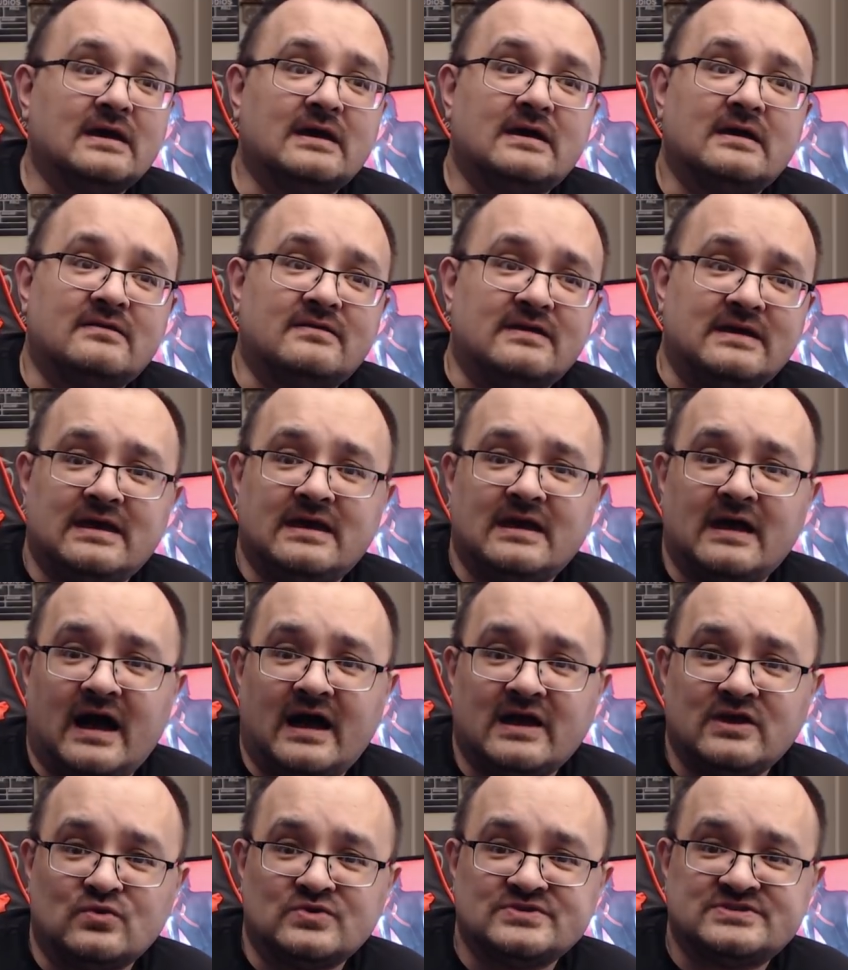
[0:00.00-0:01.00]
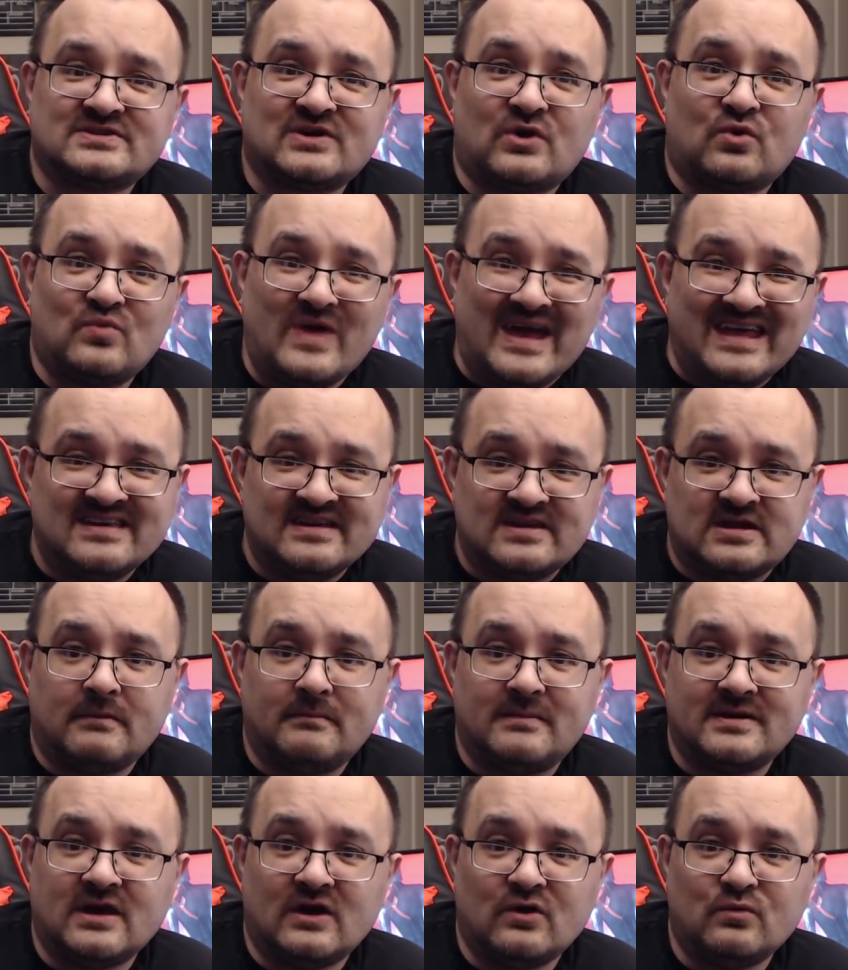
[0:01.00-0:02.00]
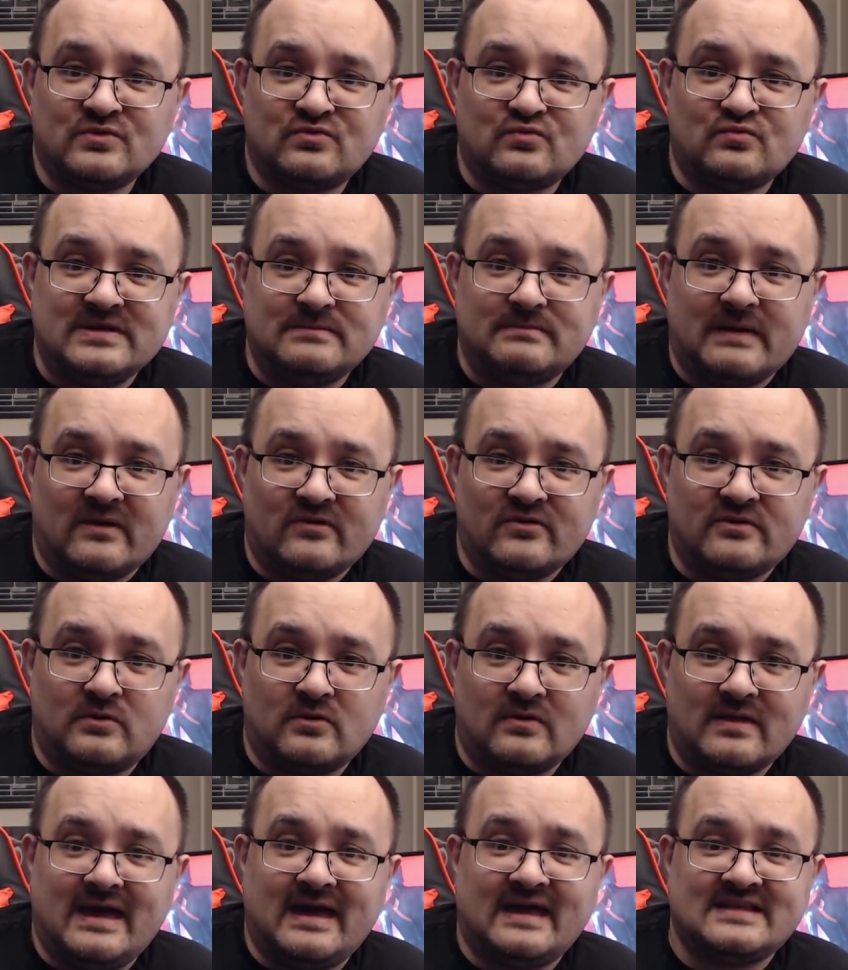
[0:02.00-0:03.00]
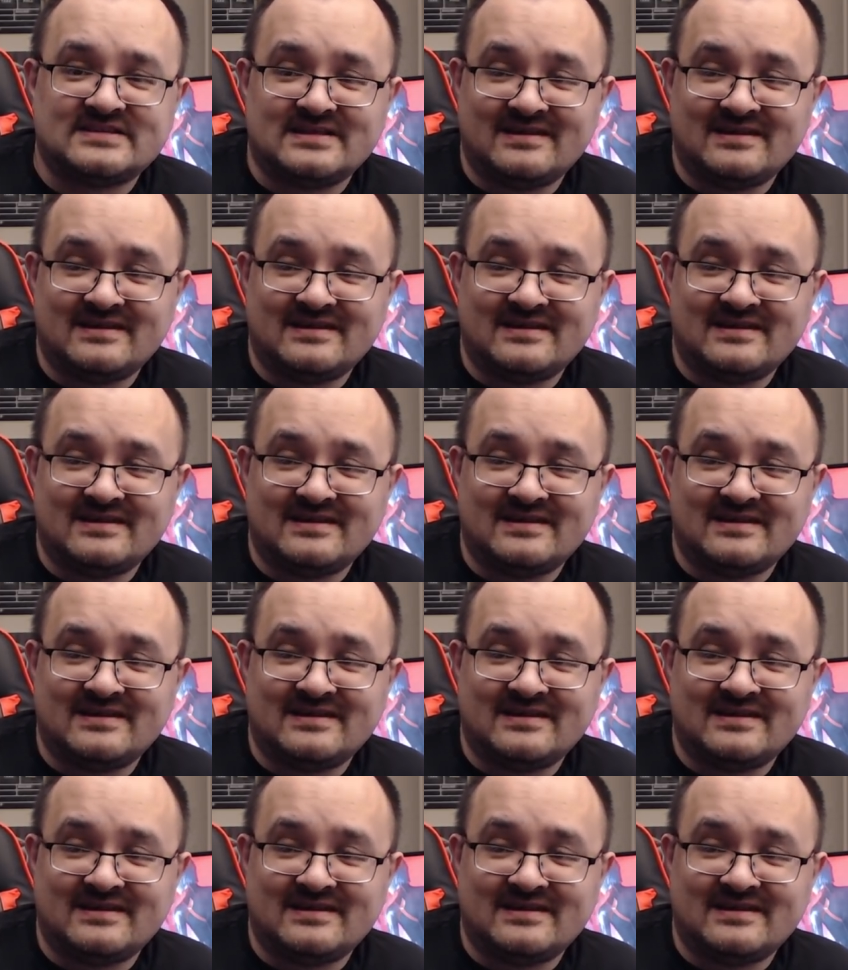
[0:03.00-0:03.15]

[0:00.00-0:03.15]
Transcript: The AIOs are already coming out with rebuildable heads,